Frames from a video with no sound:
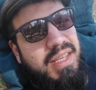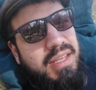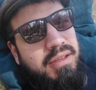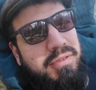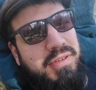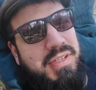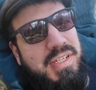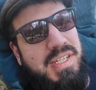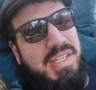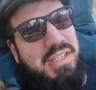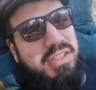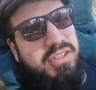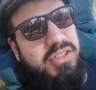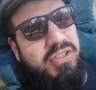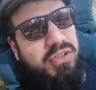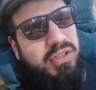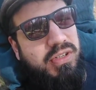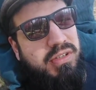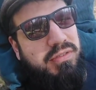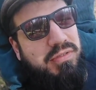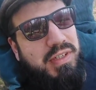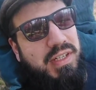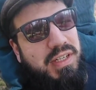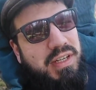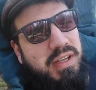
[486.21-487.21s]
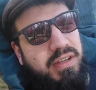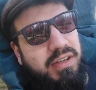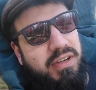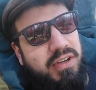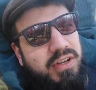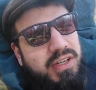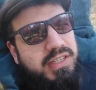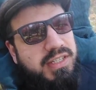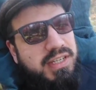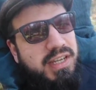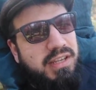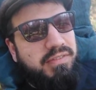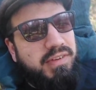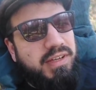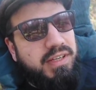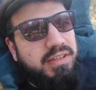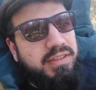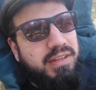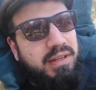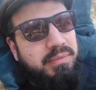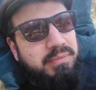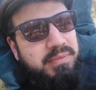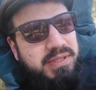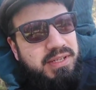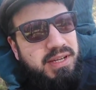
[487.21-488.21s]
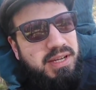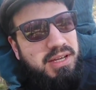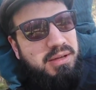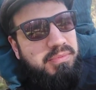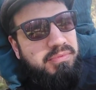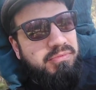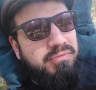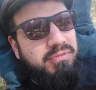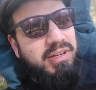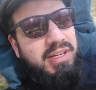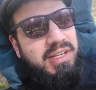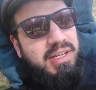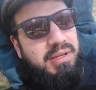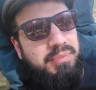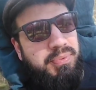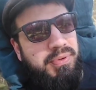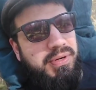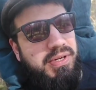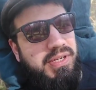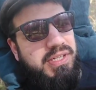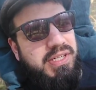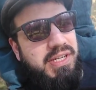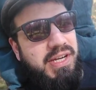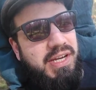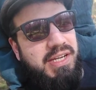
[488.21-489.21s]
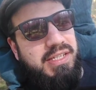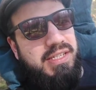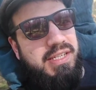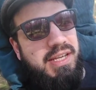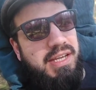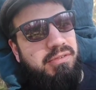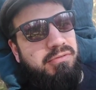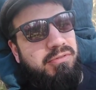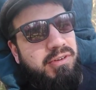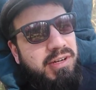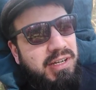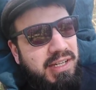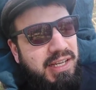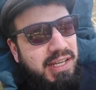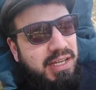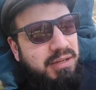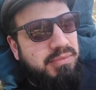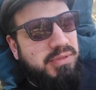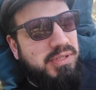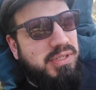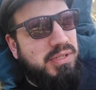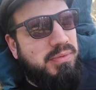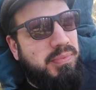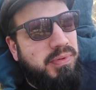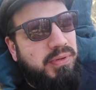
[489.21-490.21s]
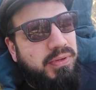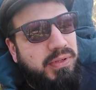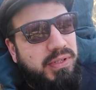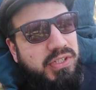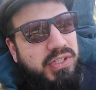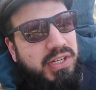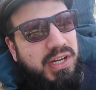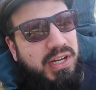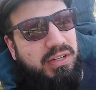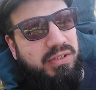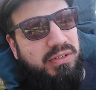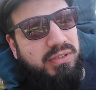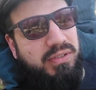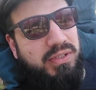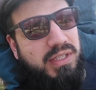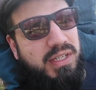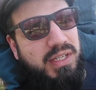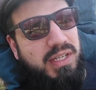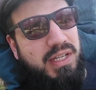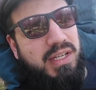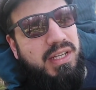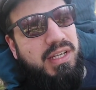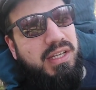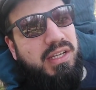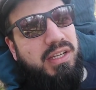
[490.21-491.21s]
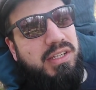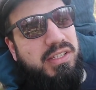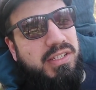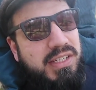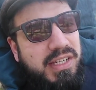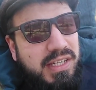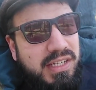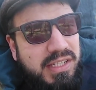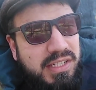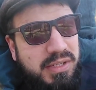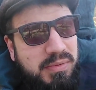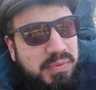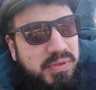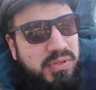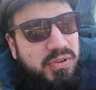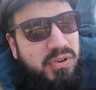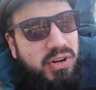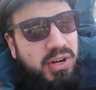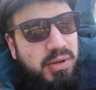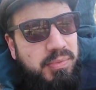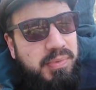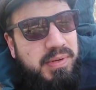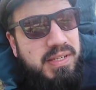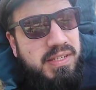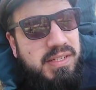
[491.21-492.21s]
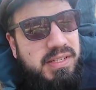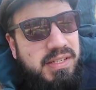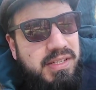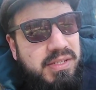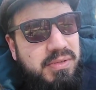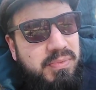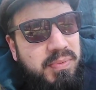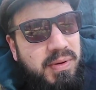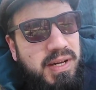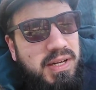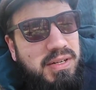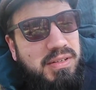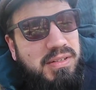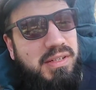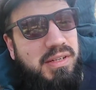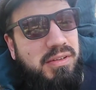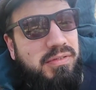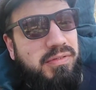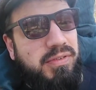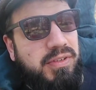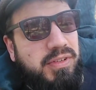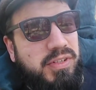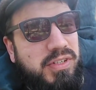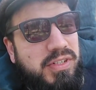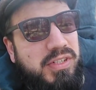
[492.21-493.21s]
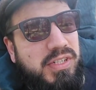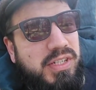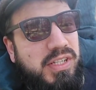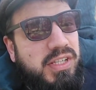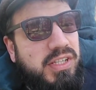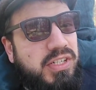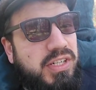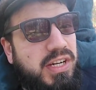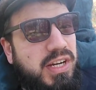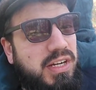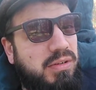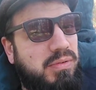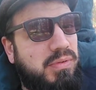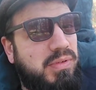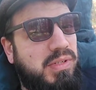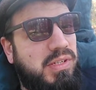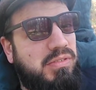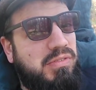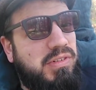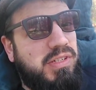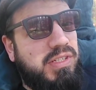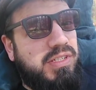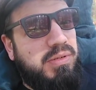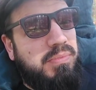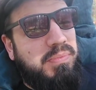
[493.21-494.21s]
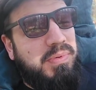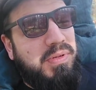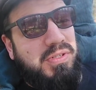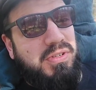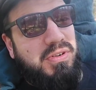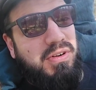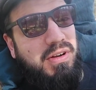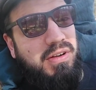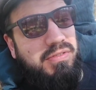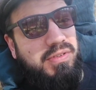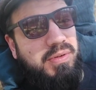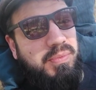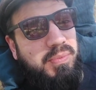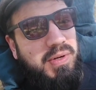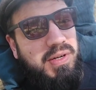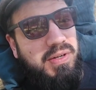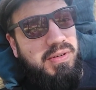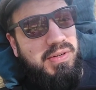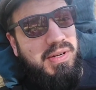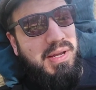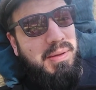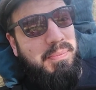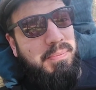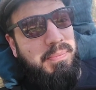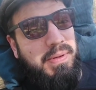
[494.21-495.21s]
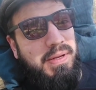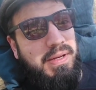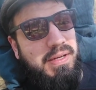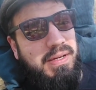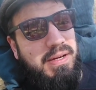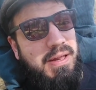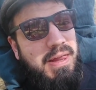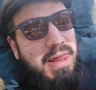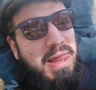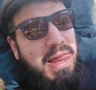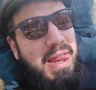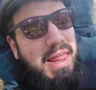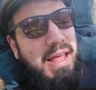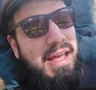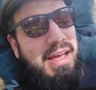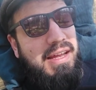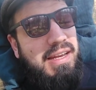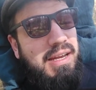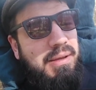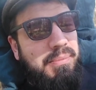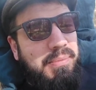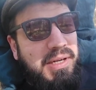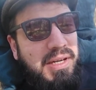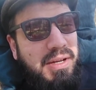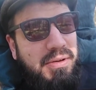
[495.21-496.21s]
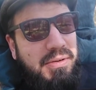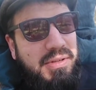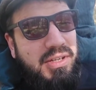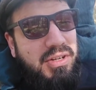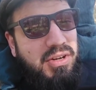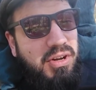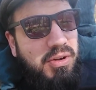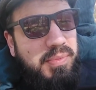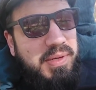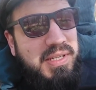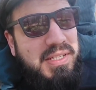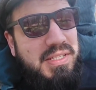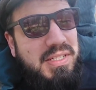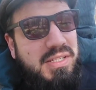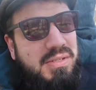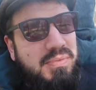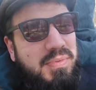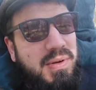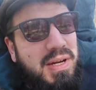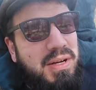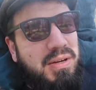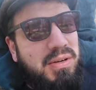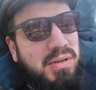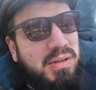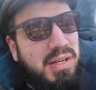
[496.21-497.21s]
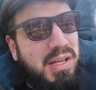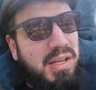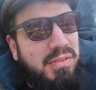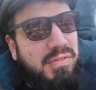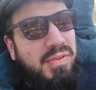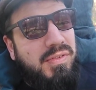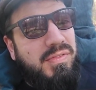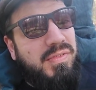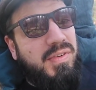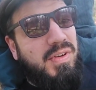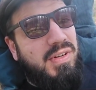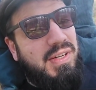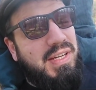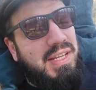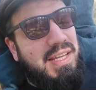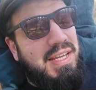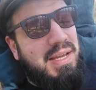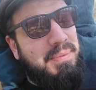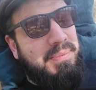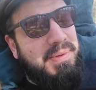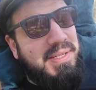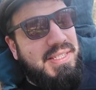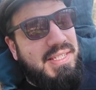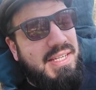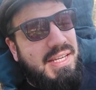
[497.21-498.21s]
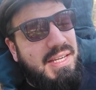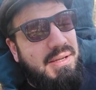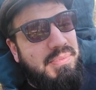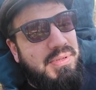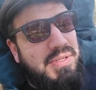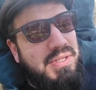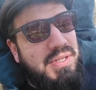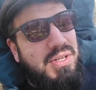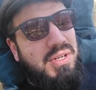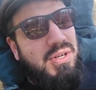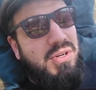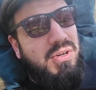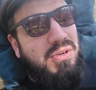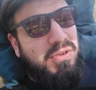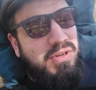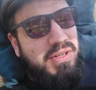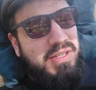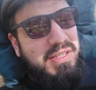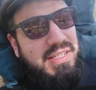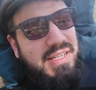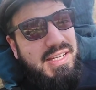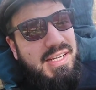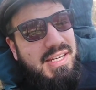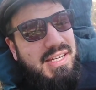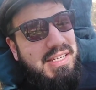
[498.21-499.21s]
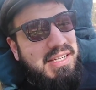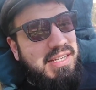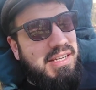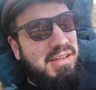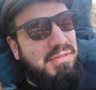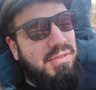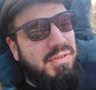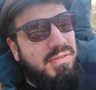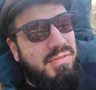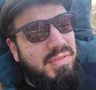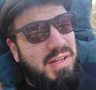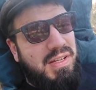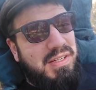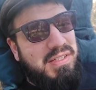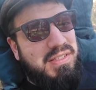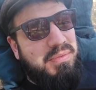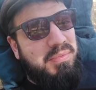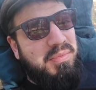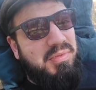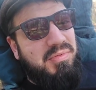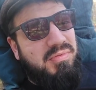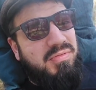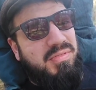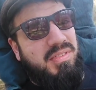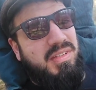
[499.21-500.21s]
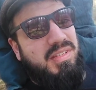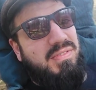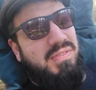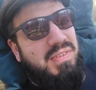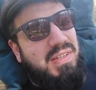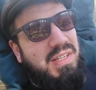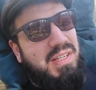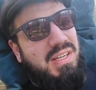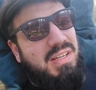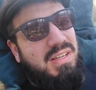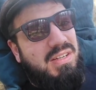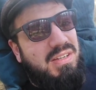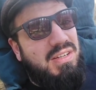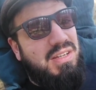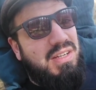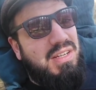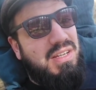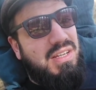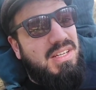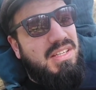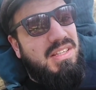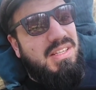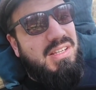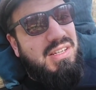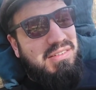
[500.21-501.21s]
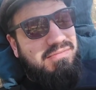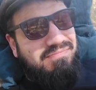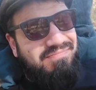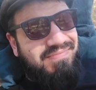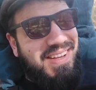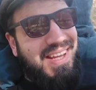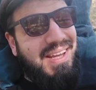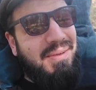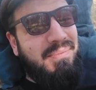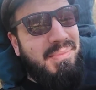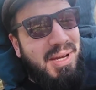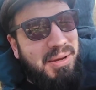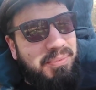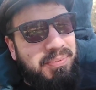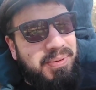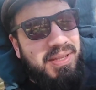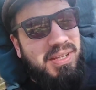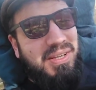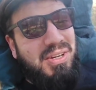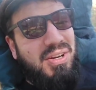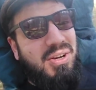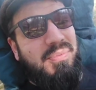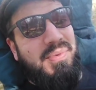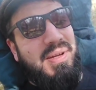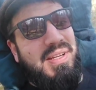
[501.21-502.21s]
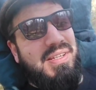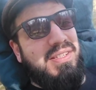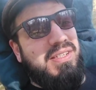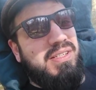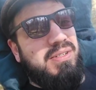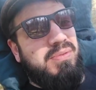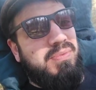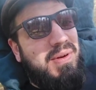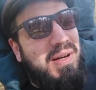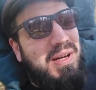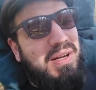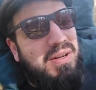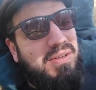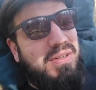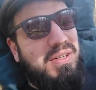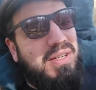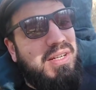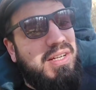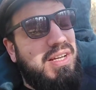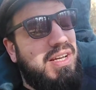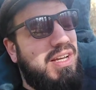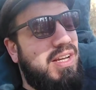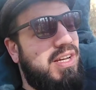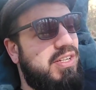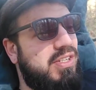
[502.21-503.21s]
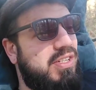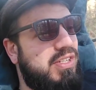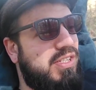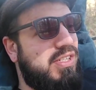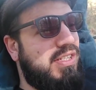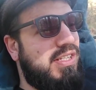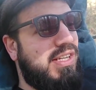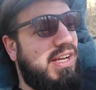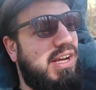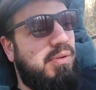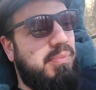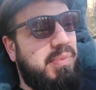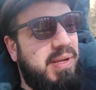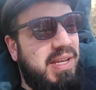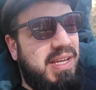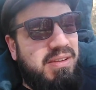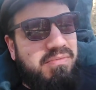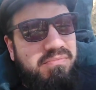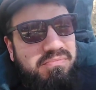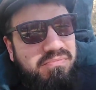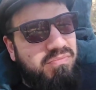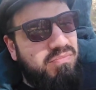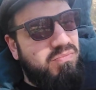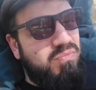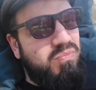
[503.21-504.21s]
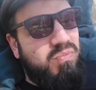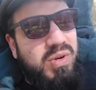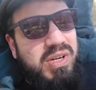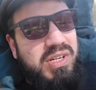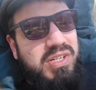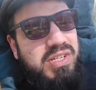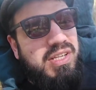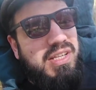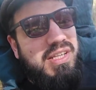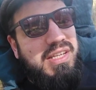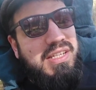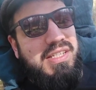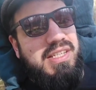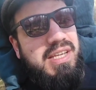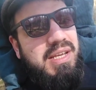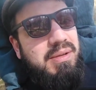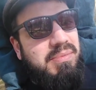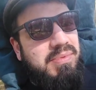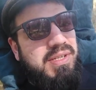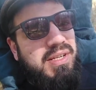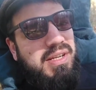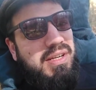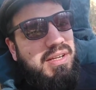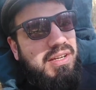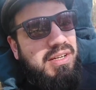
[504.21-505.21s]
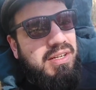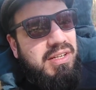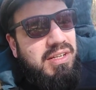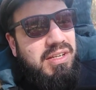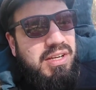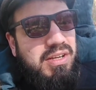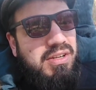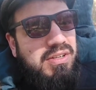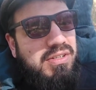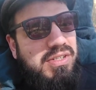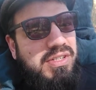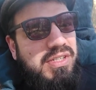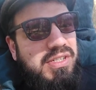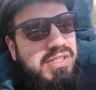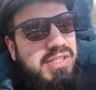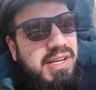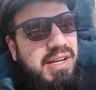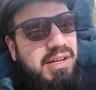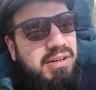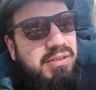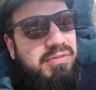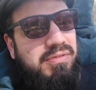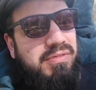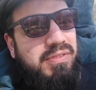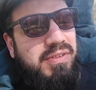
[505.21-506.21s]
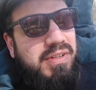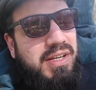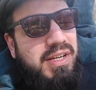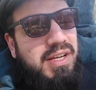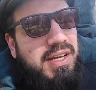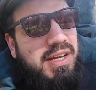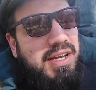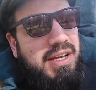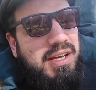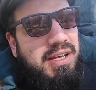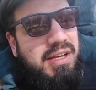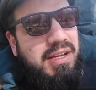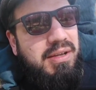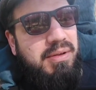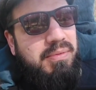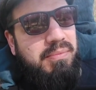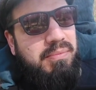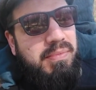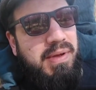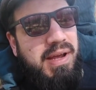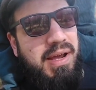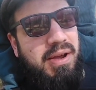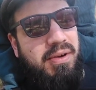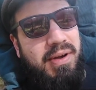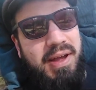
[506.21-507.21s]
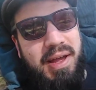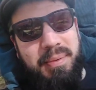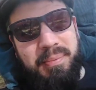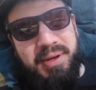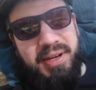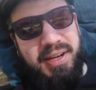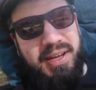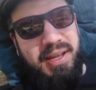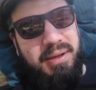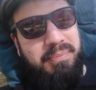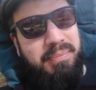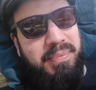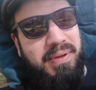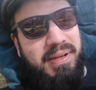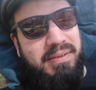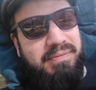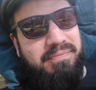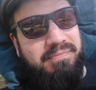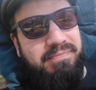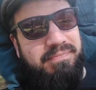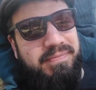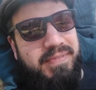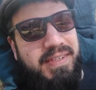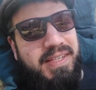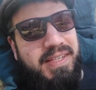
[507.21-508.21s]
If you did enjoy the video, guys, give it a thumbs up, really appreciate it, it really helps support the channel. Consider subscribing as well if you're new to the channel and you're into bushcraft and wild camping. And let me know in the comments as well if you've got any hammock tips, or indeed if you've learned something from this video, then hit me up in the comments as well and just tell me which of these tips are you going to use yourself out hammock camping.